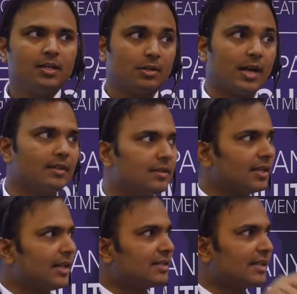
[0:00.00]
rather
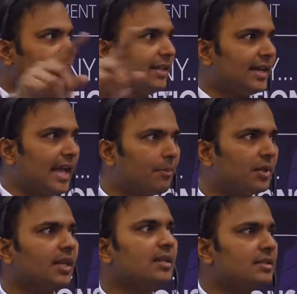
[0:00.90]
than that scaling
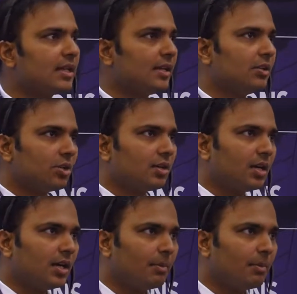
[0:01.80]
happening inside your